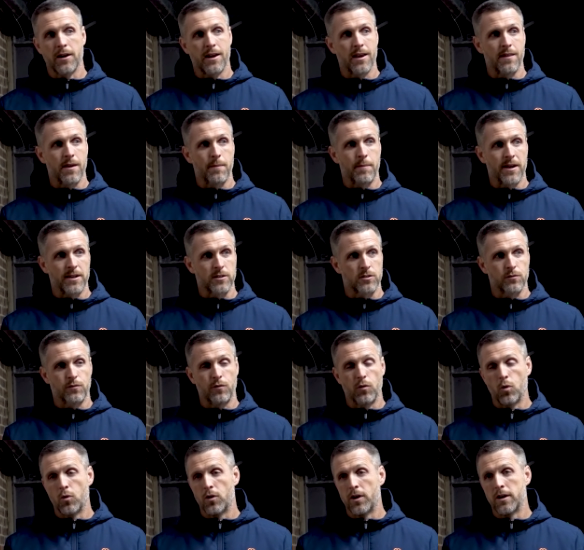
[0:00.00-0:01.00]
get their banks of
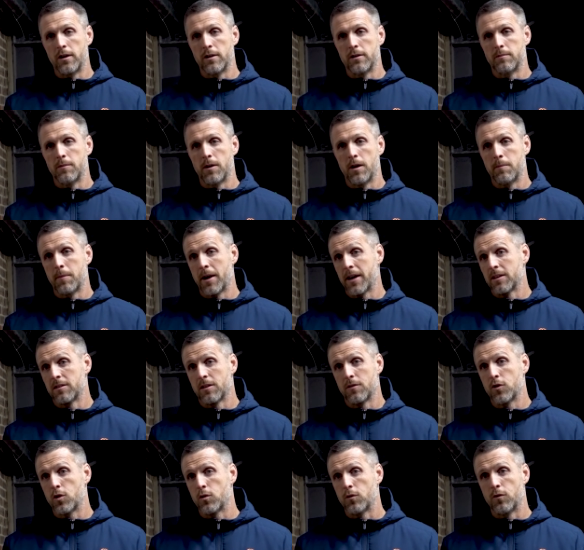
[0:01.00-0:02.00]
four in and make it
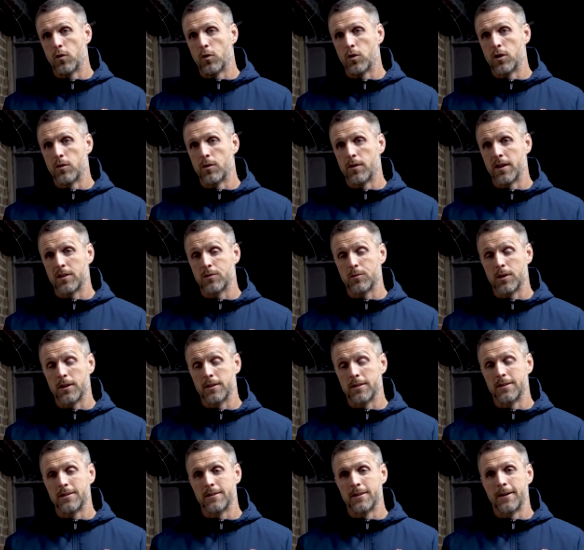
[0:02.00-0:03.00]
difficult for you, and that's what they
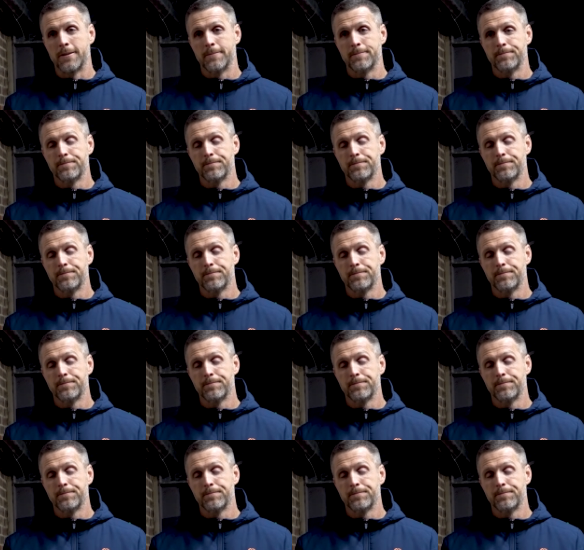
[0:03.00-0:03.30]
did today.